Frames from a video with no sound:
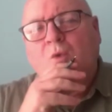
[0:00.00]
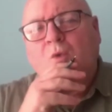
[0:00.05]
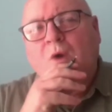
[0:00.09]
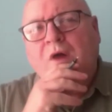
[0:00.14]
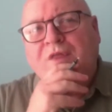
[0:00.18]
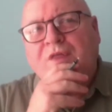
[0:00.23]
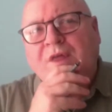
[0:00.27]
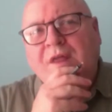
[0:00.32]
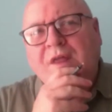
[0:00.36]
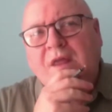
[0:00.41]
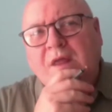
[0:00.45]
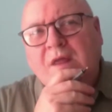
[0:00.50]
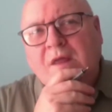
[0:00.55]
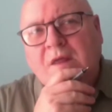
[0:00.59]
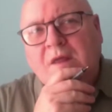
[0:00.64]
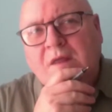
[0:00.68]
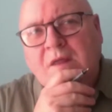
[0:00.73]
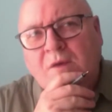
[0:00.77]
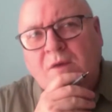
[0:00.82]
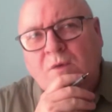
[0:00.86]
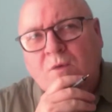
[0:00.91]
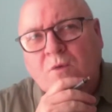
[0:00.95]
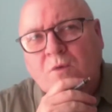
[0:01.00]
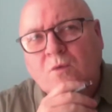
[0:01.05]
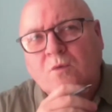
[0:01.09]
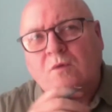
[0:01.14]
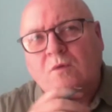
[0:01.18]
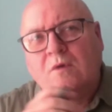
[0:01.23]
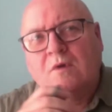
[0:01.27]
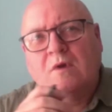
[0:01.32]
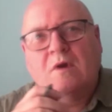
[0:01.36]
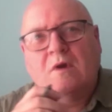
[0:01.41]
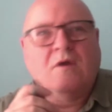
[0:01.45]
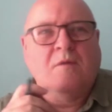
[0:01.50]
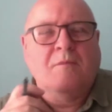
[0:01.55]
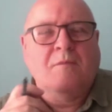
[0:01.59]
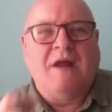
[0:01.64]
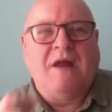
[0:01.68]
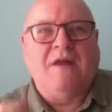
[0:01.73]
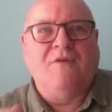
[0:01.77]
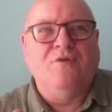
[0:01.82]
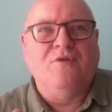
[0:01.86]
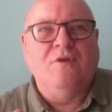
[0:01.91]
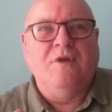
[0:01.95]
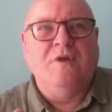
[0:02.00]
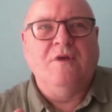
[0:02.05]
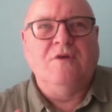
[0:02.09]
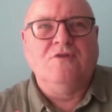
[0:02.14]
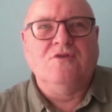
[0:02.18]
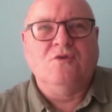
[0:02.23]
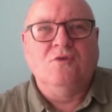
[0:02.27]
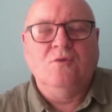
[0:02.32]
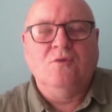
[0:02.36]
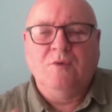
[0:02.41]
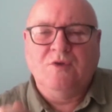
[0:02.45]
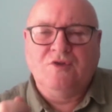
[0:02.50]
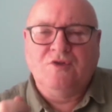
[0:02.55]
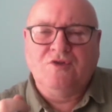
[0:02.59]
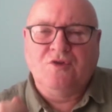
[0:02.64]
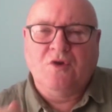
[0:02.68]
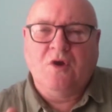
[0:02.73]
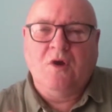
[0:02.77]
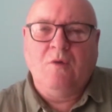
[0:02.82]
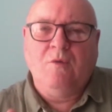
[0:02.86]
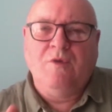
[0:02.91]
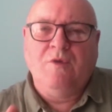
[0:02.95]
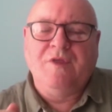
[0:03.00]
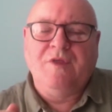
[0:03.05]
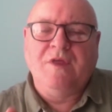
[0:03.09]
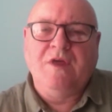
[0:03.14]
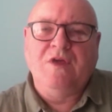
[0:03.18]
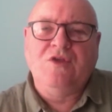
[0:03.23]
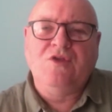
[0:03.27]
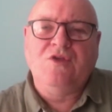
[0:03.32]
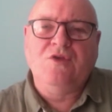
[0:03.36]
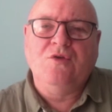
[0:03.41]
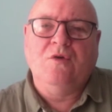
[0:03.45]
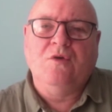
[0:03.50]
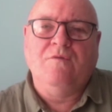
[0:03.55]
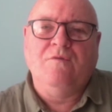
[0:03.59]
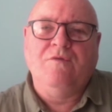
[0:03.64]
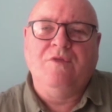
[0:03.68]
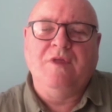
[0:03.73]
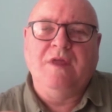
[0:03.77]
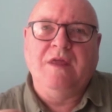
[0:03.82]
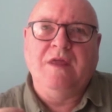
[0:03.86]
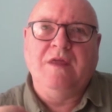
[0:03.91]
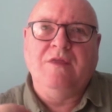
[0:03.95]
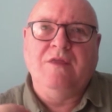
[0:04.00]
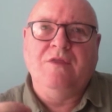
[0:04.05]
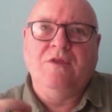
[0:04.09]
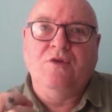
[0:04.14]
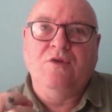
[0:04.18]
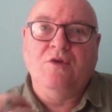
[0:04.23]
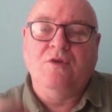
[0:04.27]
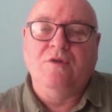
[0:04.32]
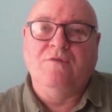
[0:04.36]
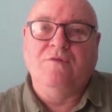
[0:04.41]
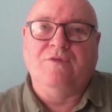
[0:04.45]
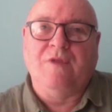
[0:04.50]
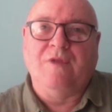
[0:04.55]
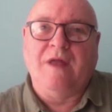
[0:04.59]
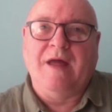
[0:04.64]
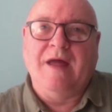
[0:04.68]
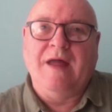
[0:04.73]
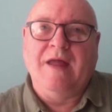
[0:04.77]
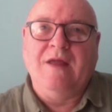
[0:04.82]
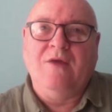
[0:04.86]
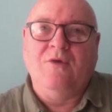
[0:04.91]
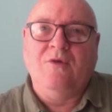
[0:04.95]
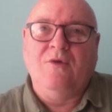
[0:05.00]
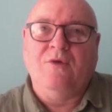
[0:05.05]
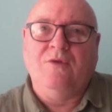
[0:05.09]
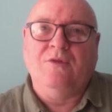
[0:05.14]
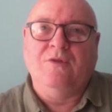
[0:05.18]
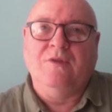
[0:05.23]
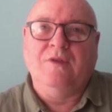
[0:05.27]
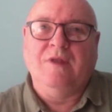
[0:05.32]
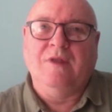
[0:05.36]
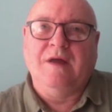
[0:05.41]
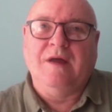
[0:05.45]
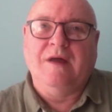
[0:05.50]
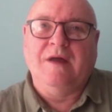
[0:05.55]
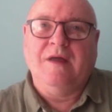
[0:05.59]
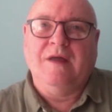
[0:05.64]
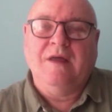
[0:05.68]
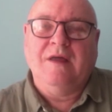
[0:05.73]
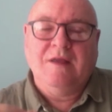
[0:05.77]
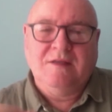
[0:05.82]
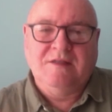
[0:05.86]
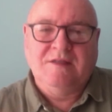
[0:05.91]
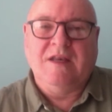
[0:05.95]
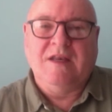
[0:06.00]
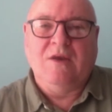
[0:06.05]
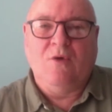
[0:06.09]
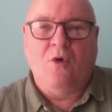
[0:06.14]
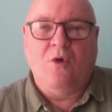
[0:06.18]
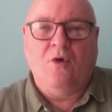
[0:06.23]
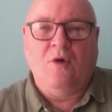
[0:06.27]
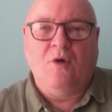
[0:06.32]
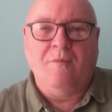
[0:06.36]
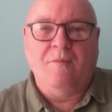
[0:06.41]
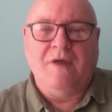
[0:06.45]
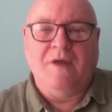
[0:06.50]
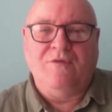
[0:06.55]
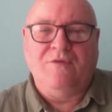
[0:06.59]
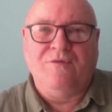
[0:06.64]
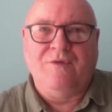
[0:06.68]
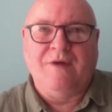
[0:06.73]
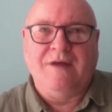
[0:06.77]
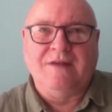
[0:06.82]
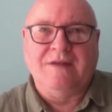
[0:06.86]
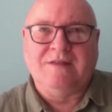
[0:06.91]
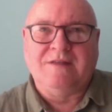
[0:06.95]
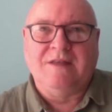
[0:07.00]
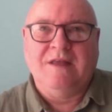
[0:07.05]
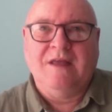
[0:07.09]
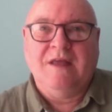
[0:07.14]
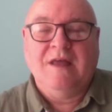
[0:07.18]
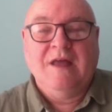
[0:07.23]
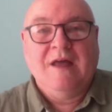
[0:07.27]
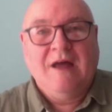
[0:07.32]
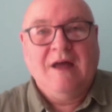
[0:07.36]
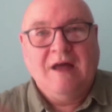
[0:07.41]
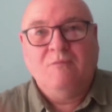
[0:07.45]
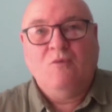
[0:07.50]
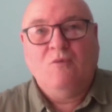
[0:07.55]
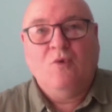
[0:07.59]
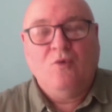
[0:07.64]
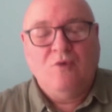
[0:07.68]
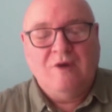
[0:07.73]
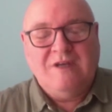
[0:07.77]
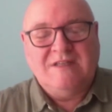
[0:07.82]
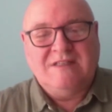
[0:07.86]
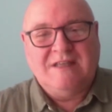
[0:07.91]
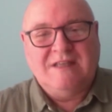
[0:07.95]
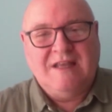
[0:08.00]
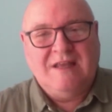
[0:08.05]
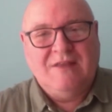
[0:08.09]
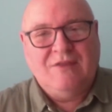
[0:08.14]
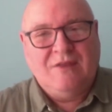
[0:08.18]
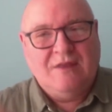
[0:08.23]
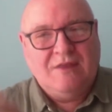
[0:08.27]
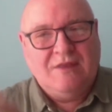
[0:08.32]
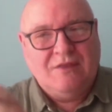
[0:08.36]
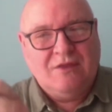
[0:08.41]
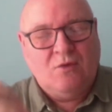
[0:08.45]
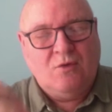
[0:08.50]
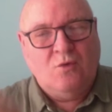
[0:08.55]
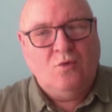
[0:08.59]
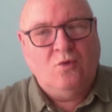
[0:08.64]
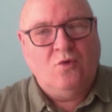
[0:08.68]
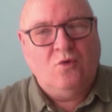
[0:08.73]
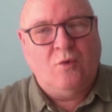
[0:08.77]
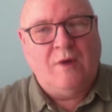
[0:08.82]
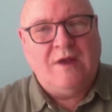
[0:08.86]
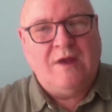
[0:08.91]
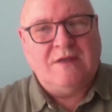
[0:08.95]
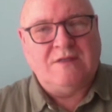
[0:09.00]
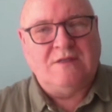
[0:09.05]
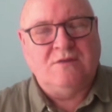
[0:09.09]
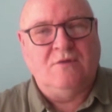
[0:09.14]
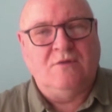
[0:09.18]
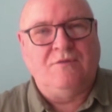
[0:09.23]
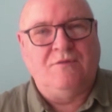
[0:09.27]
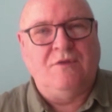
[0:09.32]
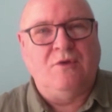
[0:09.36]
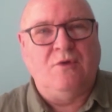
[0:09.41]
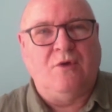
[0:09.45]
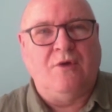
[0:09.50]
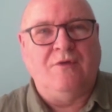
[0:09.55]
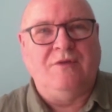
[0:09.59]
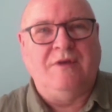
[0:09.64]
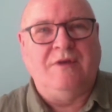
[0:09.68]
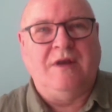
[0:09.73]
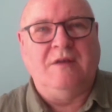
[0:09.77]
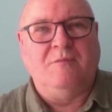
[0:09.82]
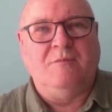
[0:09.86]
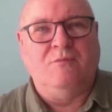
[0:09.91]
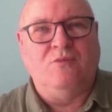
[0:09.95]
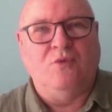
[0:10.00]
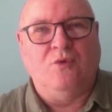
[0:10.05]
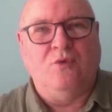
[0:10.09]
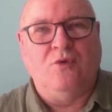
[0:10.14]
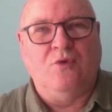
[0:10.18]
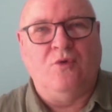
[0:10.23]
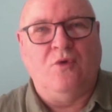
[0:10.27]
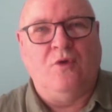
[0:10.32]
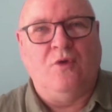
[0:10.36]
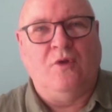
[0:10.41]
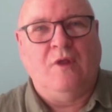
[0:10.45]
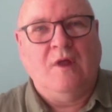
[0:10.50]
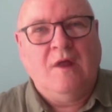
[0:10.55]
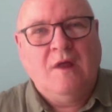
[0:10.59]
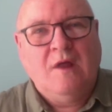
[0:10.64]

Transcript: I think, you know, come back a few years ago, we saw with the issue of the Union flag on City Hall in Belfast, and more recently, the whole question of the Northern Ireland Protocol.